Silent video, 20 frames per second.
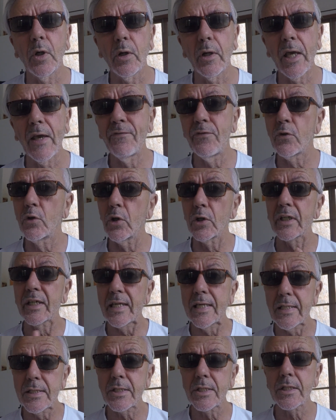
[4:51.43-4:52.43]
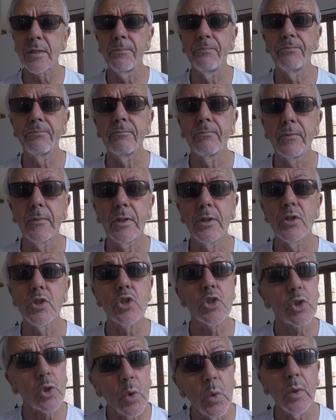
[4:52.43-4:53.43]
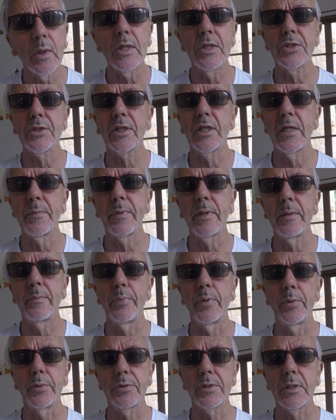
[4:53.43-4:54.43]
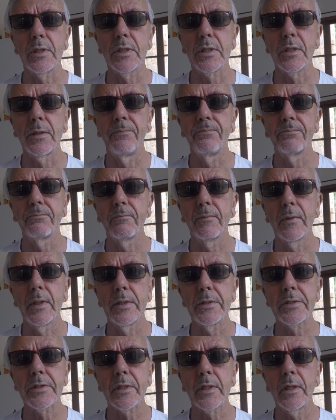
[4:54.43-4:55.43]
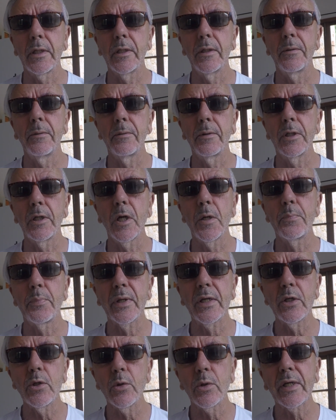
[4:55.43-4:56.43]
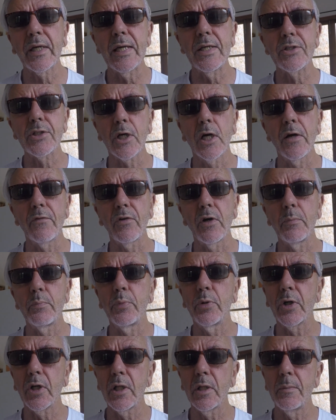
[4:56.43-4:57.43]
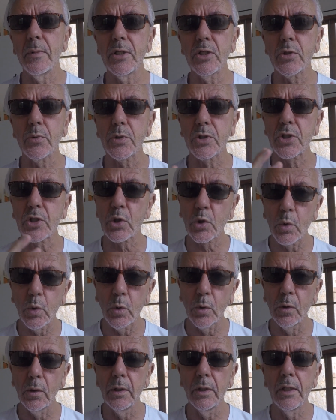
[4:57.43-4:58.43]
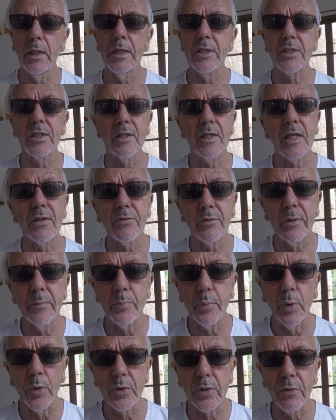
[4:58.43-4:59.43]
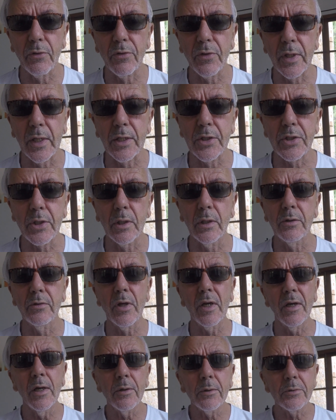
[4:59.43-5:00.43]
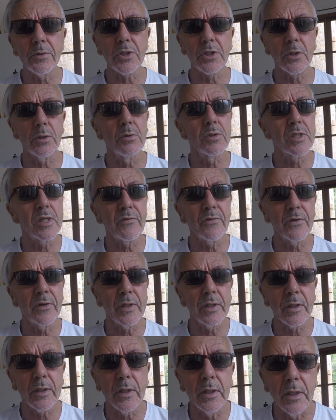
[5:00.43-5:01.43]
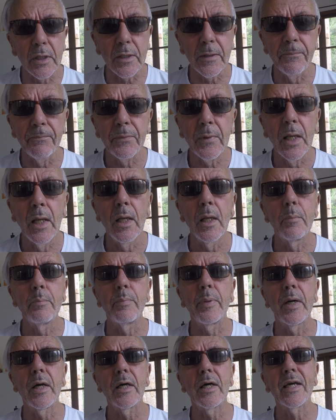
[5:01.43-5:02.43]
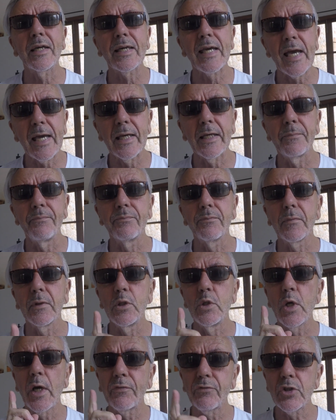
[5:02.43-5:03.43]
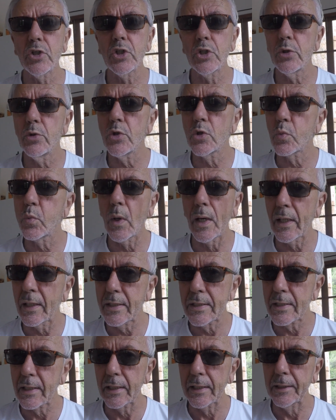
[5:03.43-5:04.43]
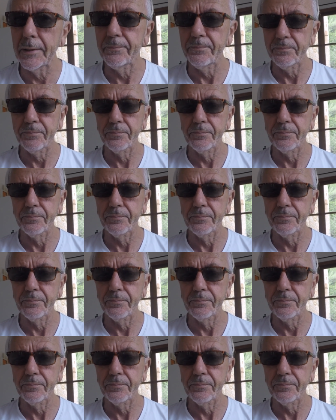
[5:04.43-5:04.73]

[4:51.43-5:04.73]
If you've got kids, schooling is going to be important. So, bringing your kids over and putting them into a school is another important thing. So the local schools are very good. But again, you have to choose wisely.